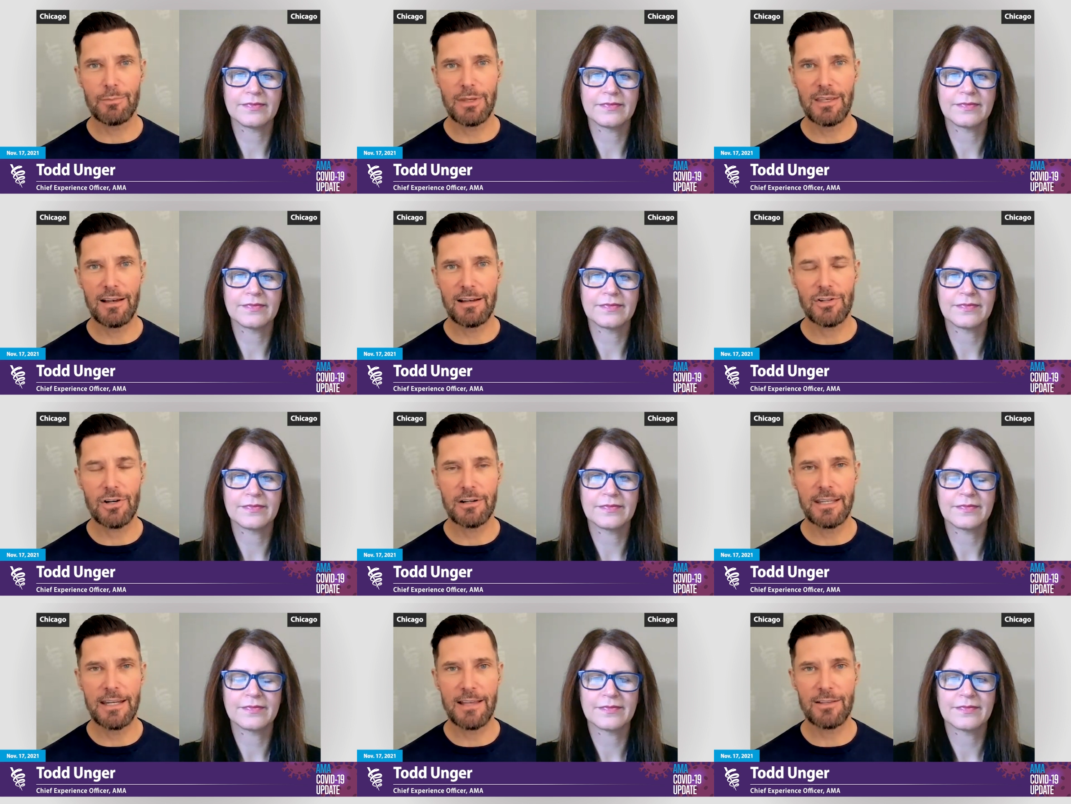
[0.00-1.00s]
Speaker 1: be uh, Turkey
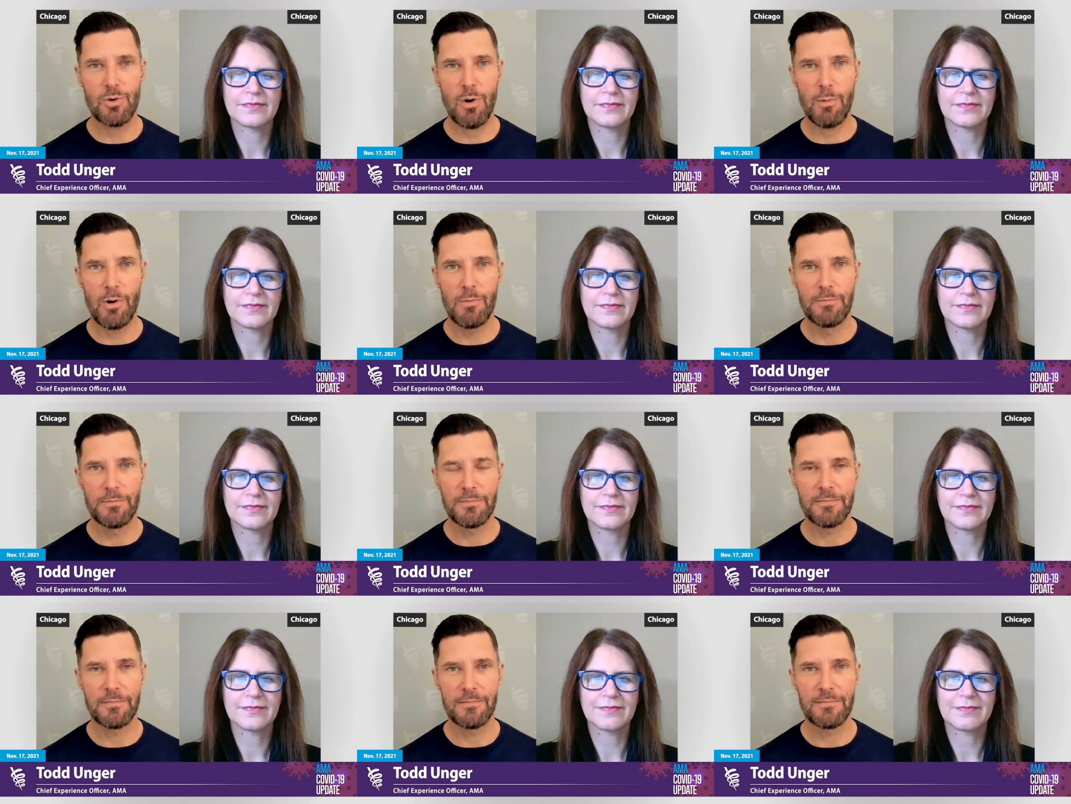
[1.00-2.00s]
Day as normal?
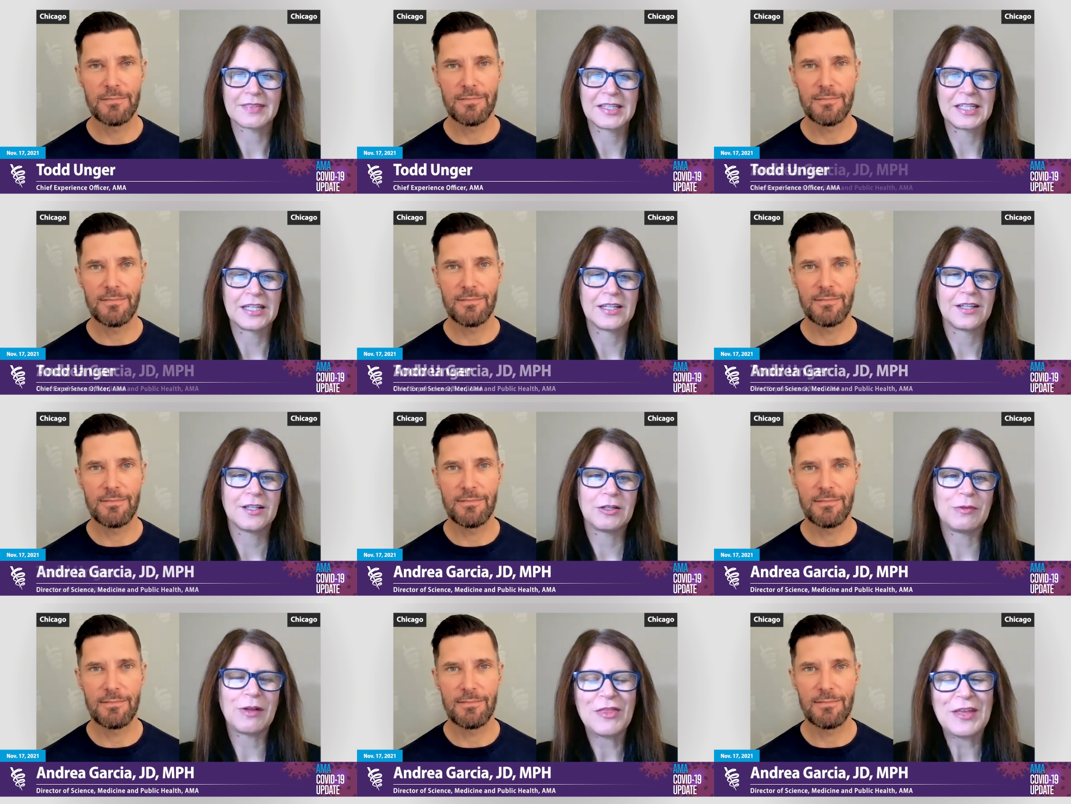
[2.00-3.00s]

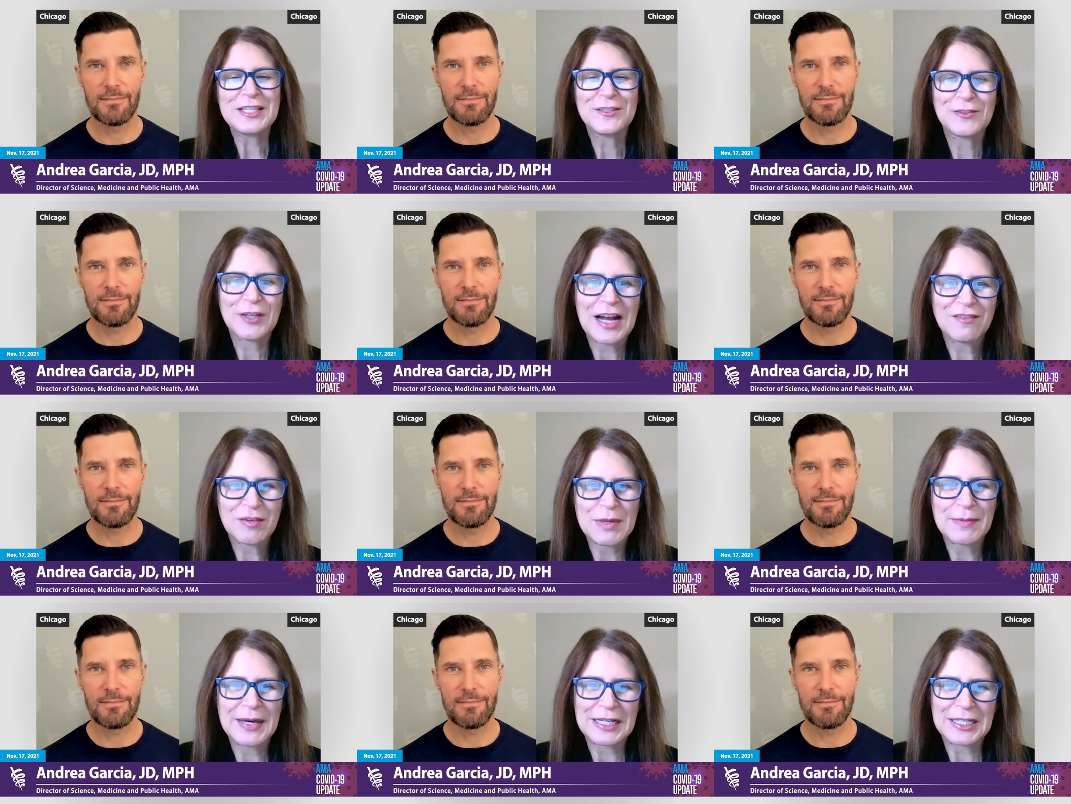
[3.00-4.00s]
Speaker 2: Well, thanks for having me
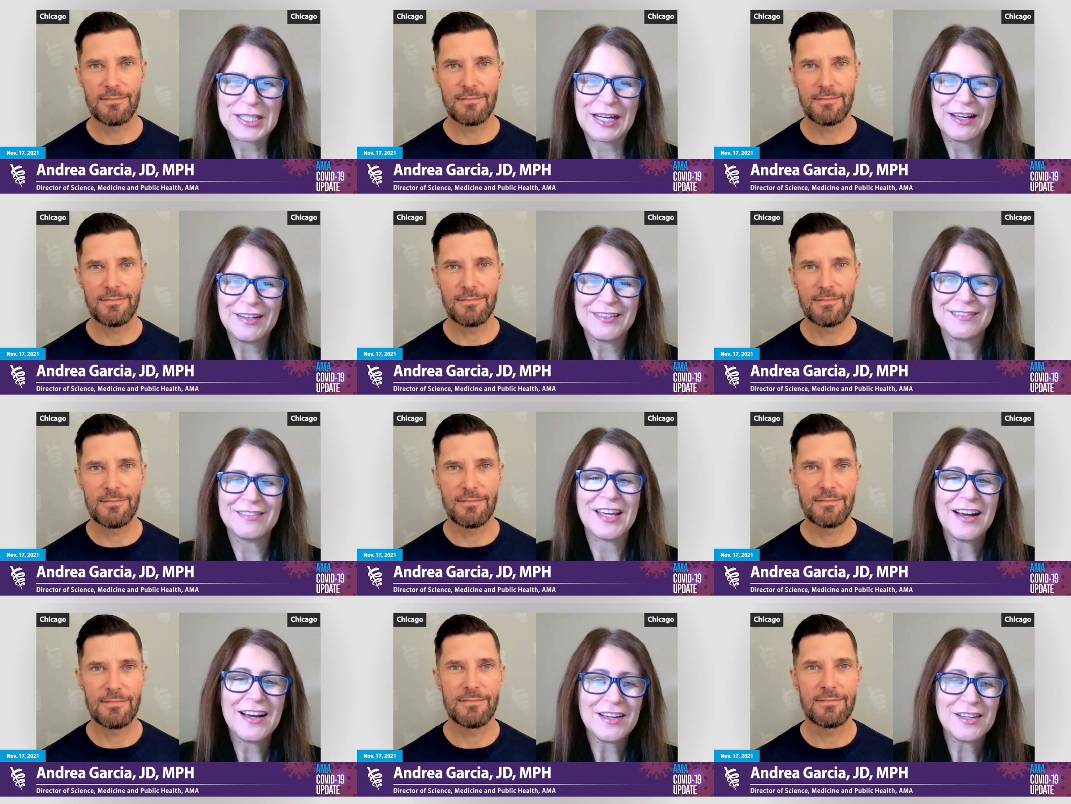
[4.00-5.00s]
back, Todd. And
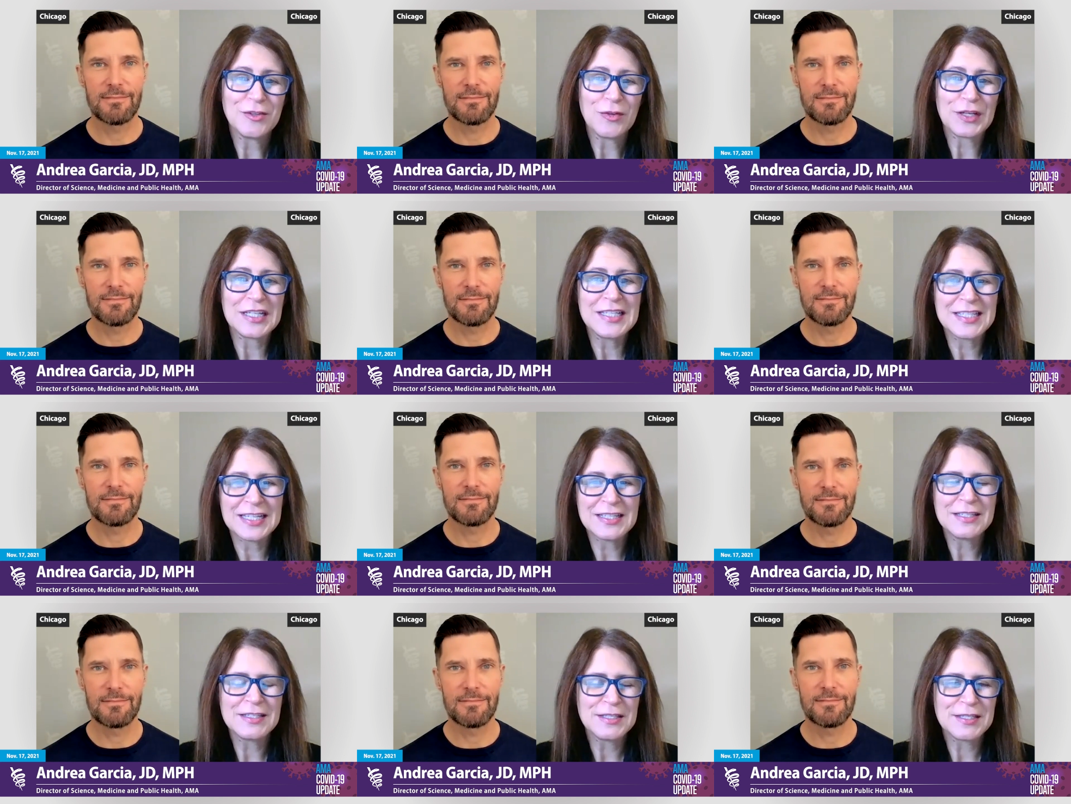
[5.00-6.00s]
yeah, you know, the
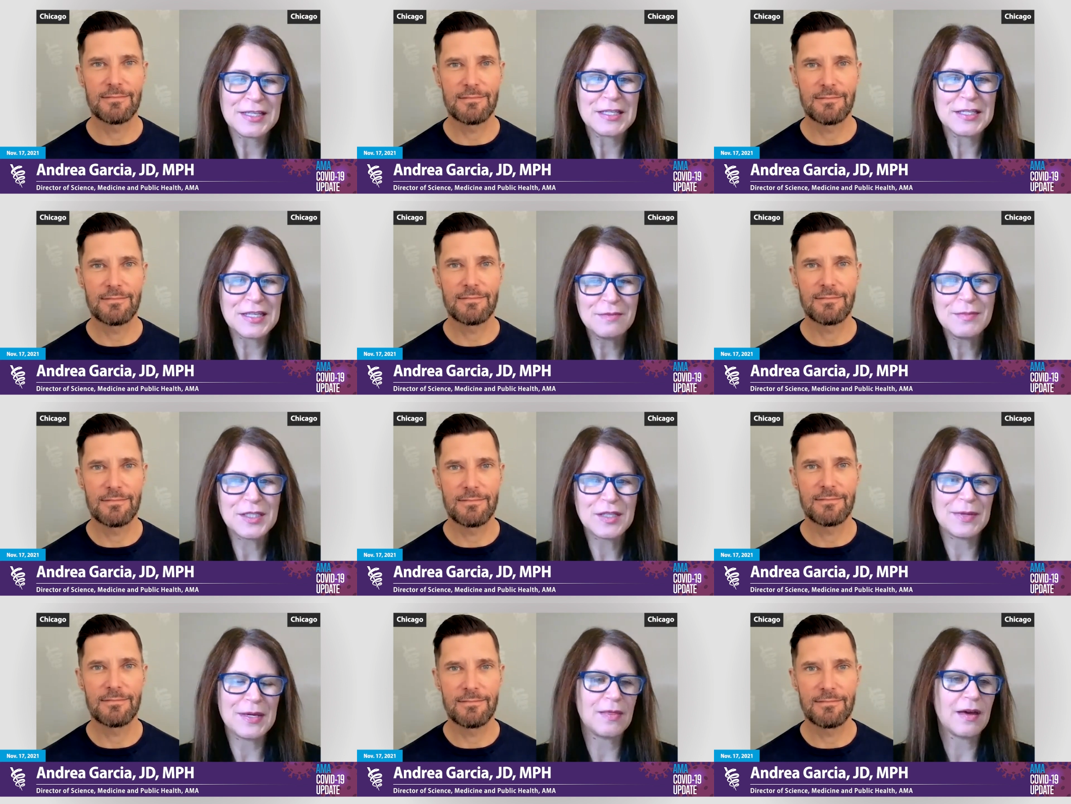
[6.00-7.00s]
consensus seems to
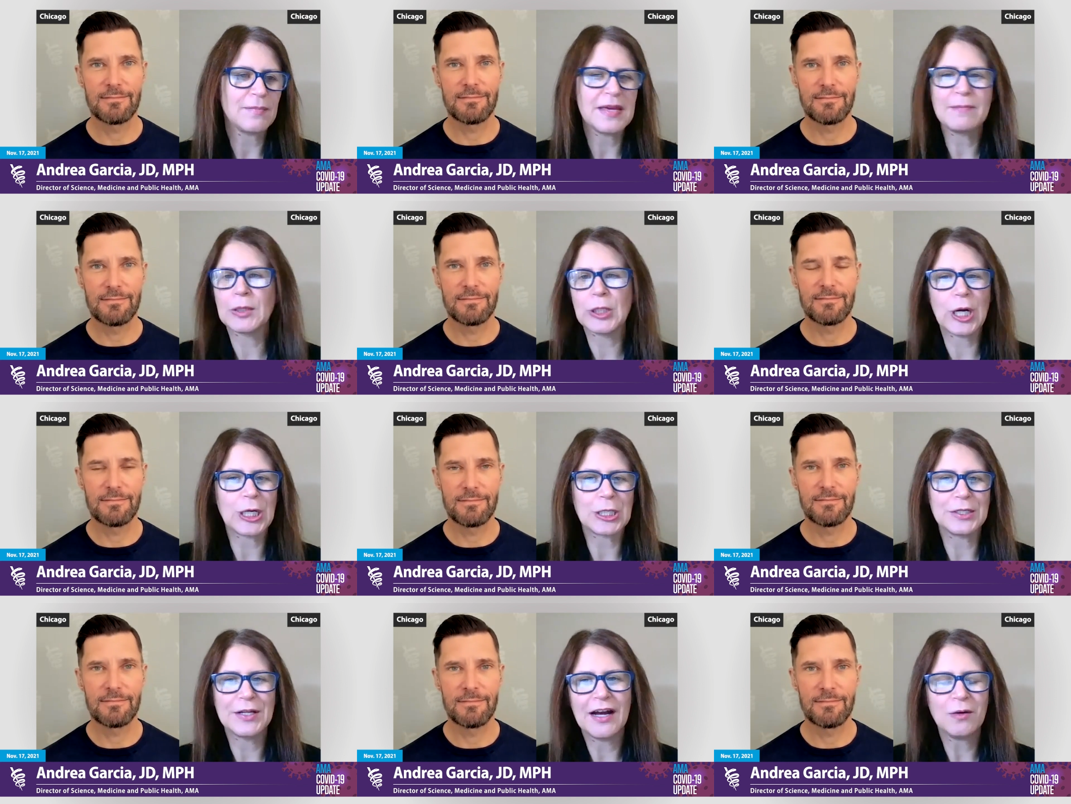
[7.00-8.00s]
be that people
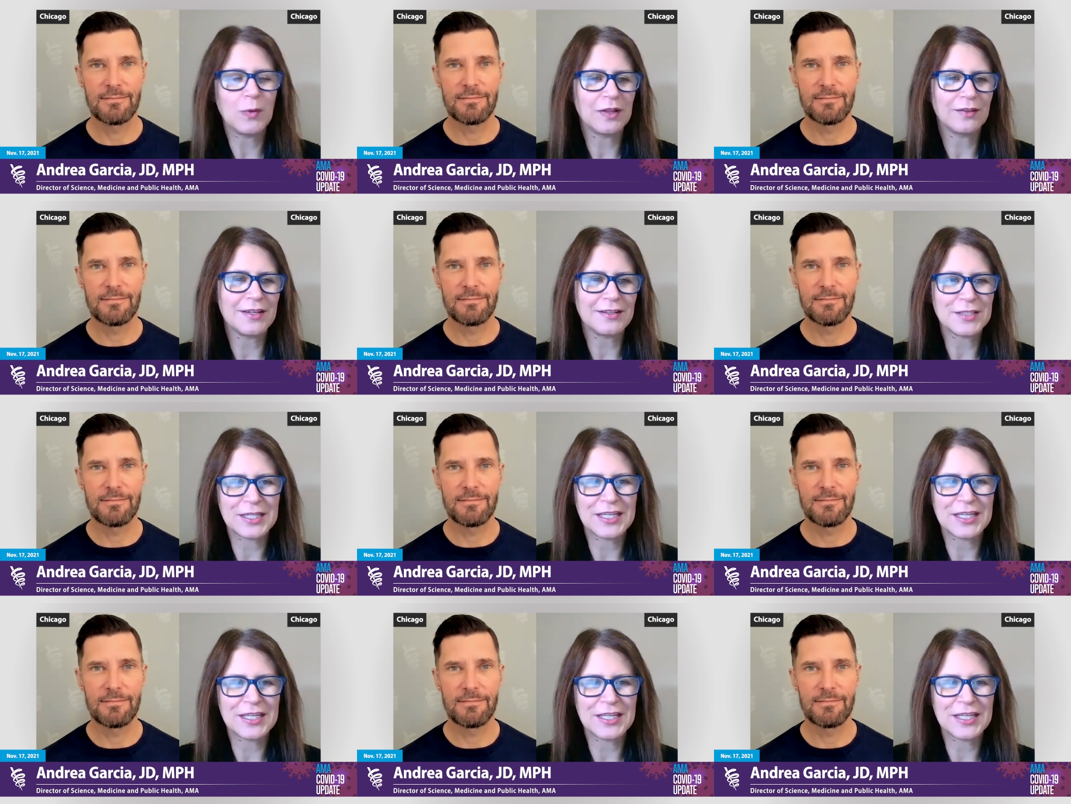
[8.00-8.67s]
are not willing to